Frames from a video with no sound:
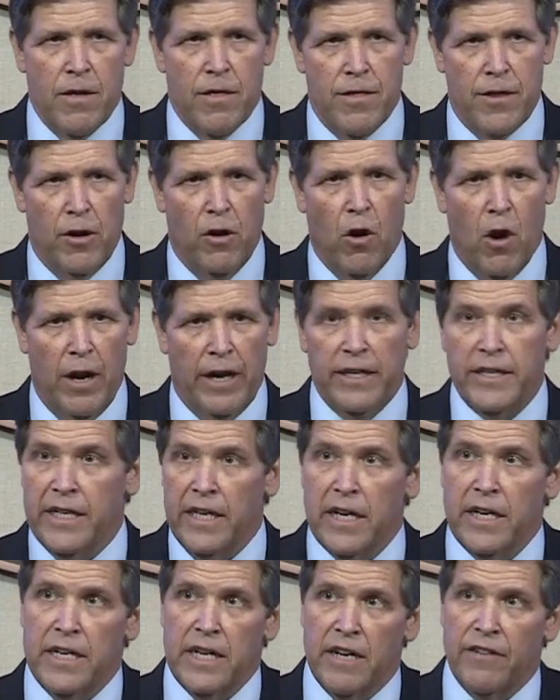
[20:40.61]
Their audit
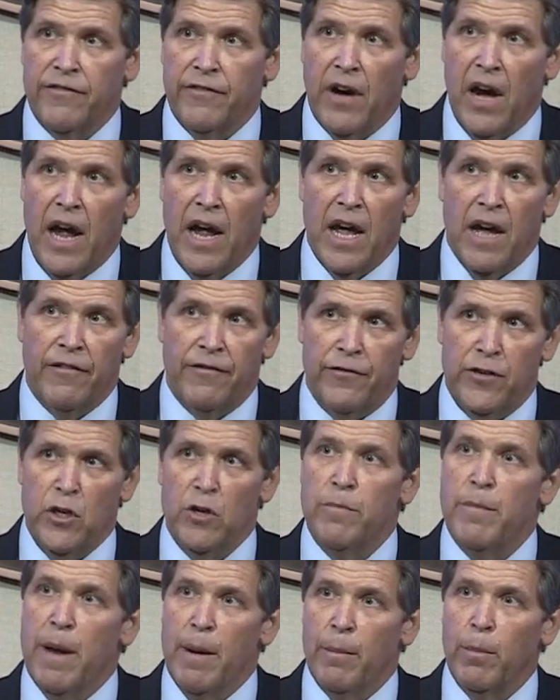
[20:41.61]
did identify a
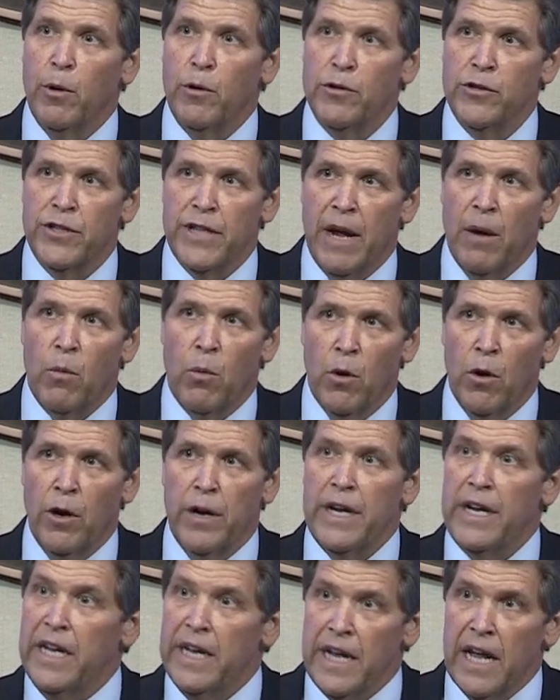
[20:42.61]
few members that
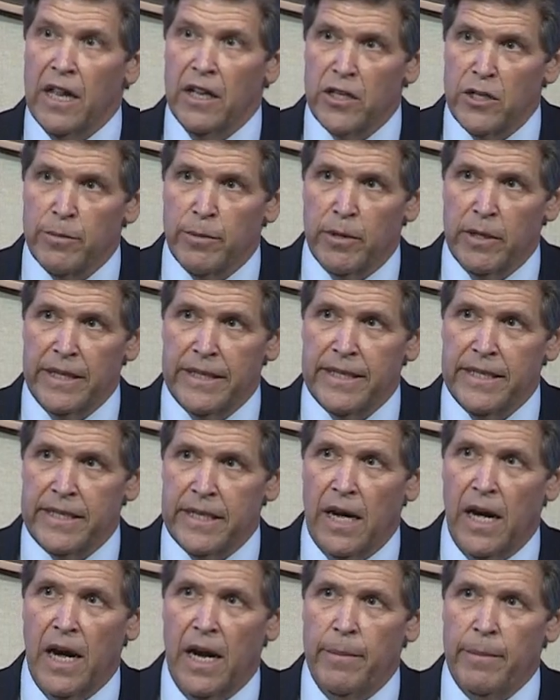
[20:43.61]
were ineligible at the
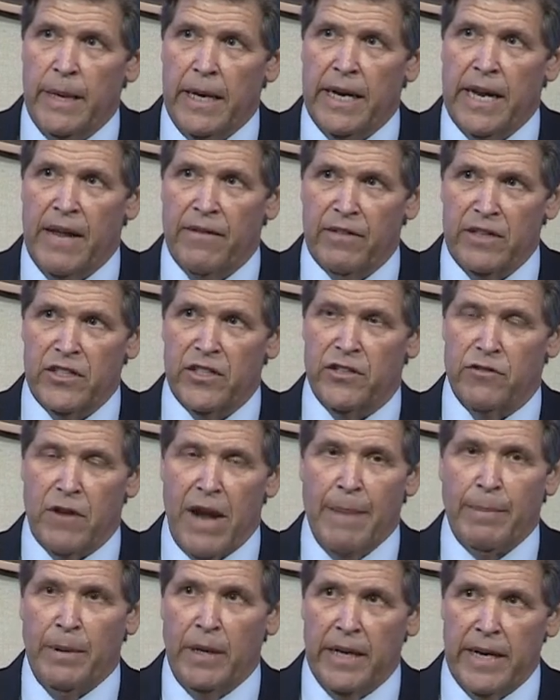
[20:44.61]
time and have
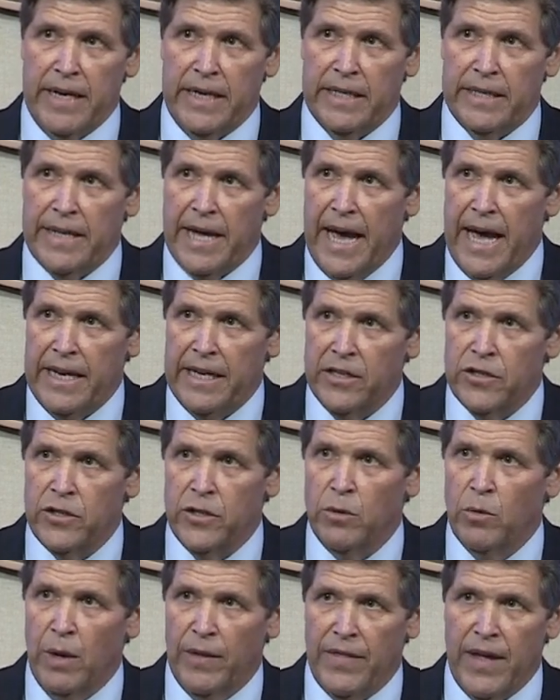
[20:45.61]
extrapolated that
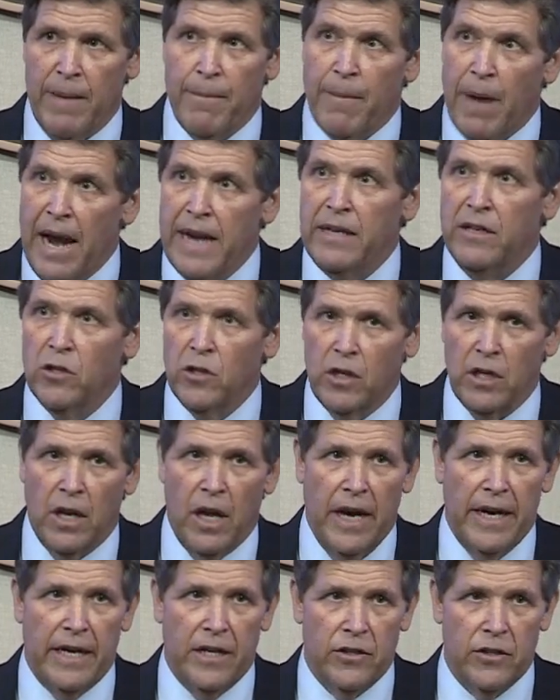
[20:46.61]
into what that might look
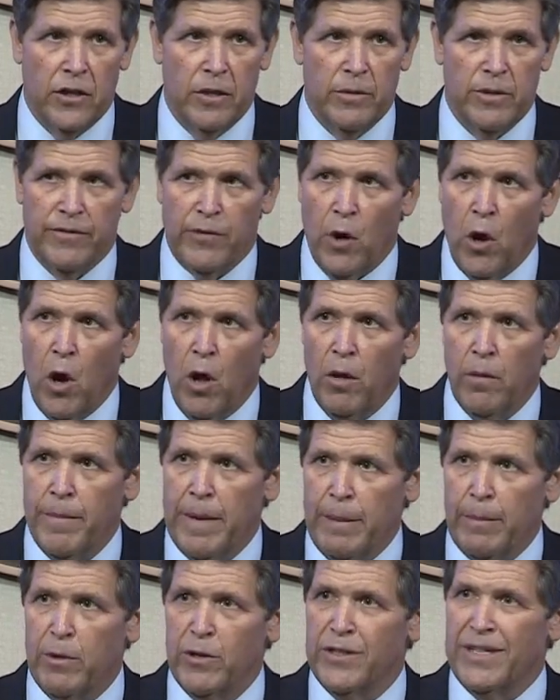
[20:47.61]
like in terms of all
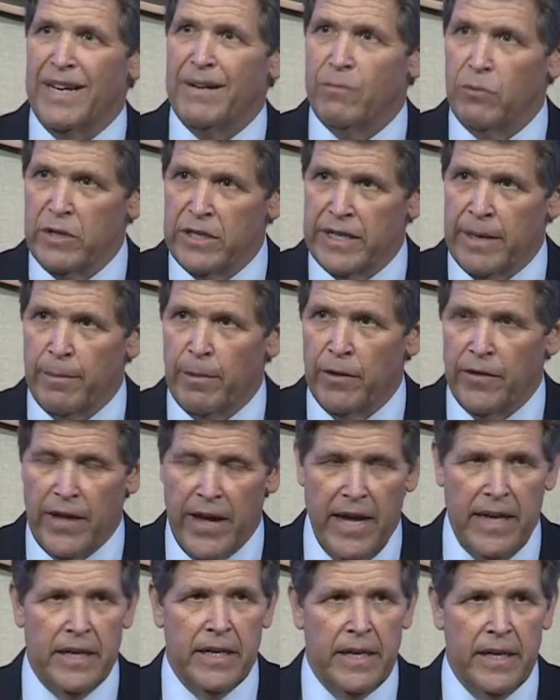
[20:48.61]
members that resembled
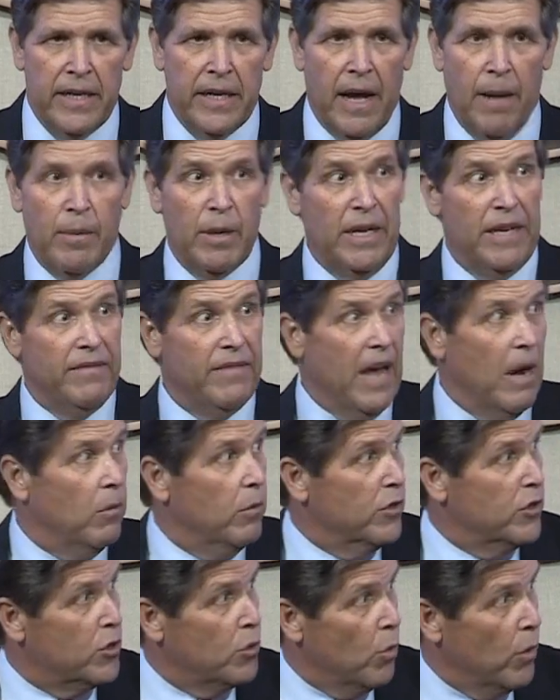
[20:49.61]
that. I believe
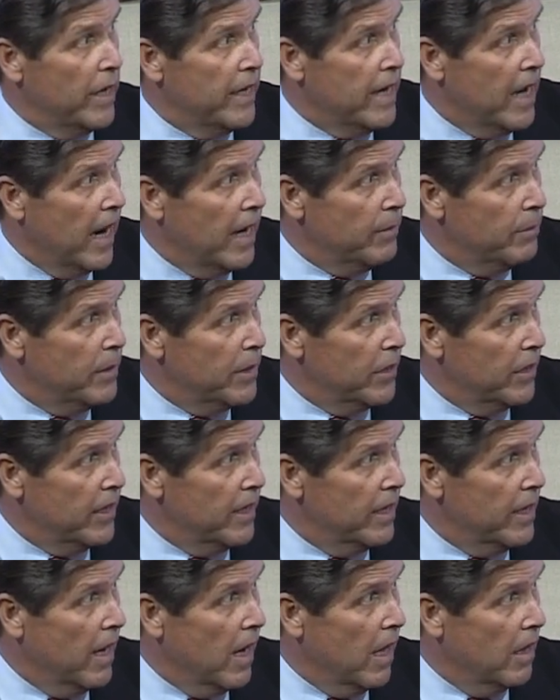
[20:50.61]
that was $29
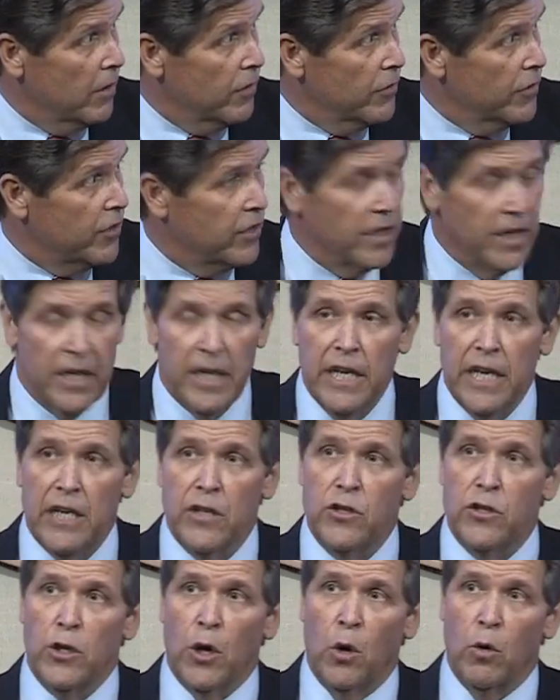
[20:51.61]
million
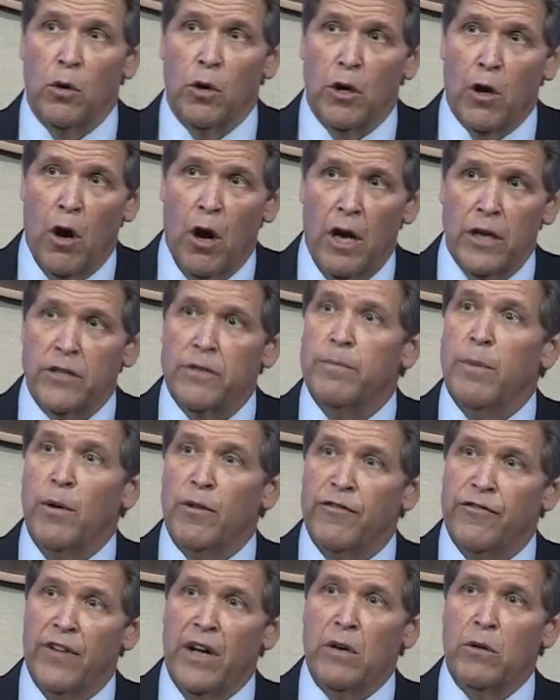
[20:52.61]
in total cost,
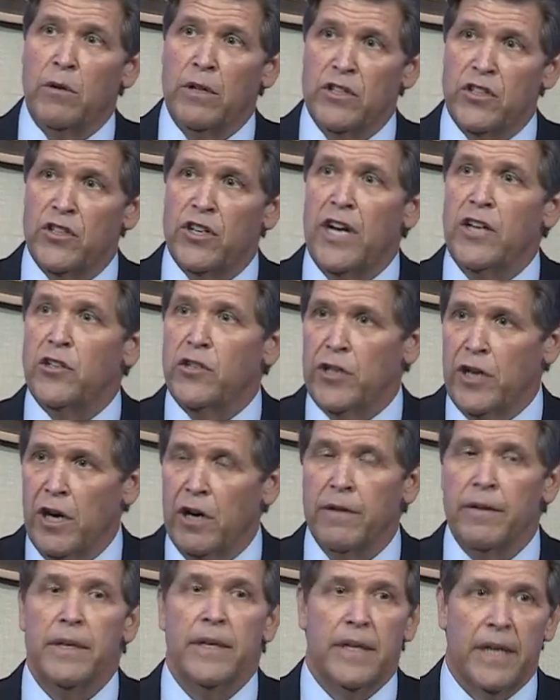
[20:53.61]
both federal and state
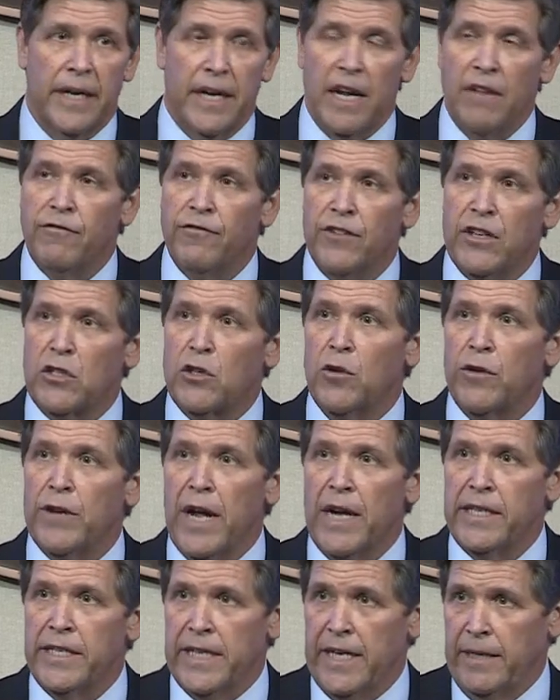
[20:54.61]
share. Again, fiscal
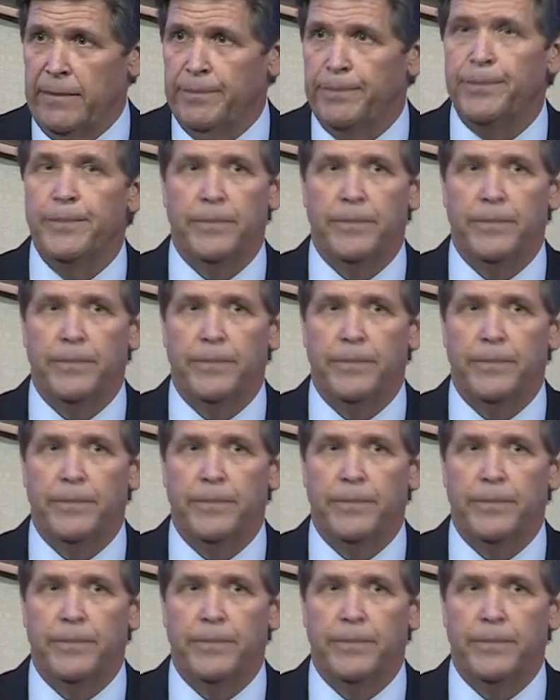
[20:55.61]
19.